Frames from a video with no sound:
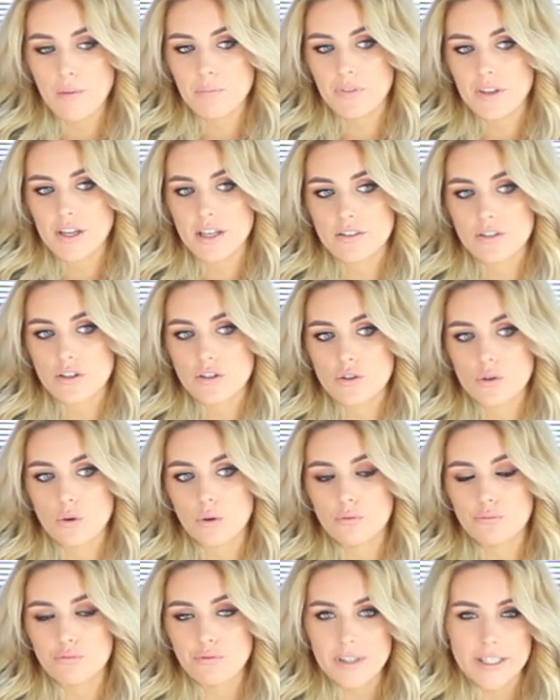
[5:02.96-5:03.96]
These are
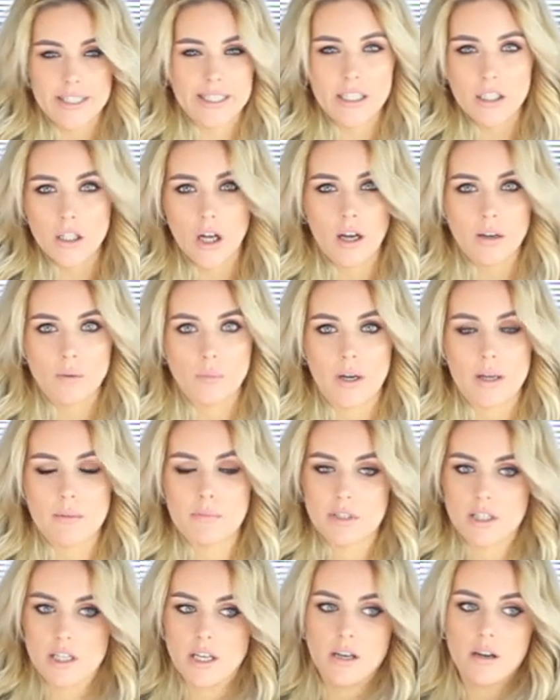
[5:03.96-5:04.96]
sort of really lightweight
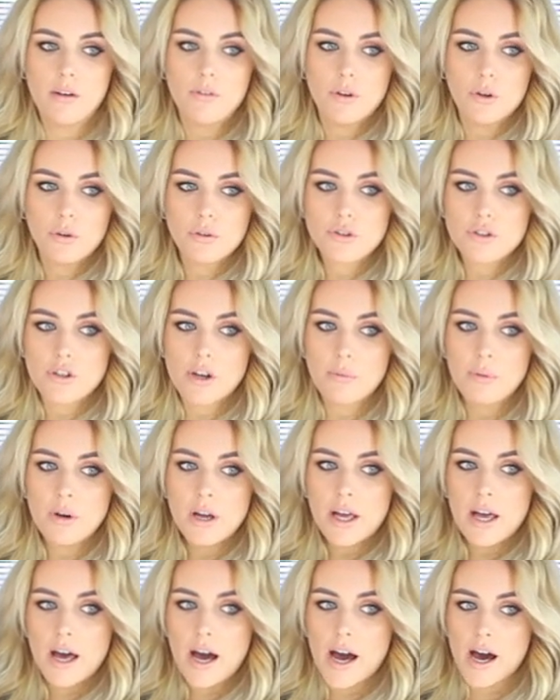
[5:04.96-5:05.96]
materials, so
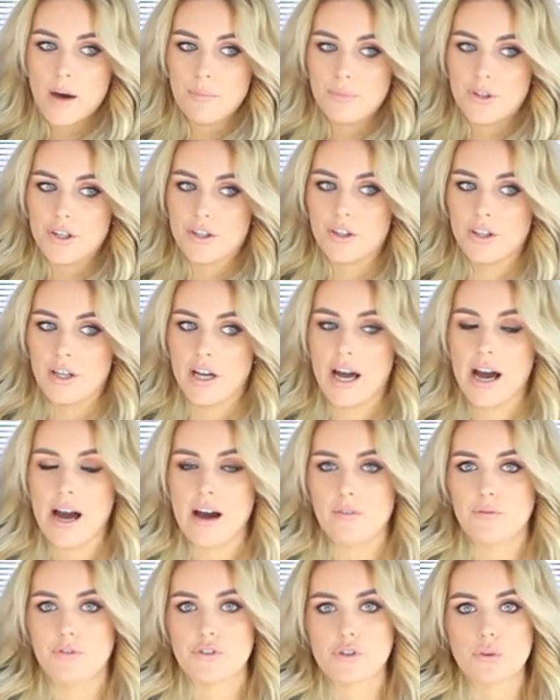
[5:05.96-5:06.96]
you're going to
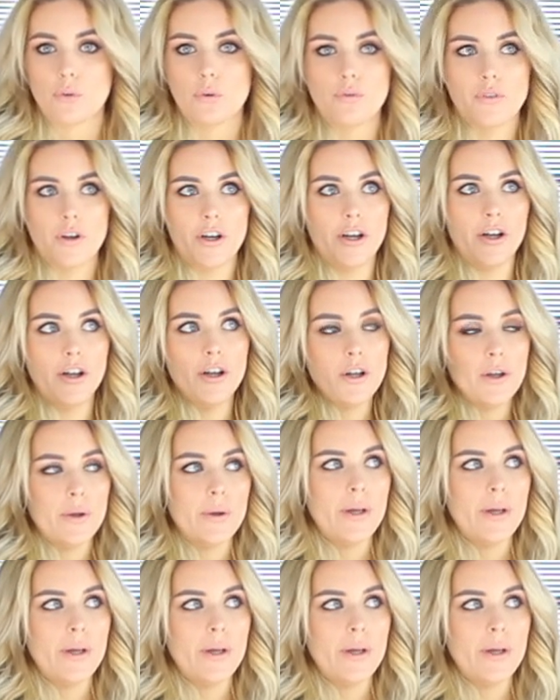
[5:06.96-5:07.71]
have sort of a,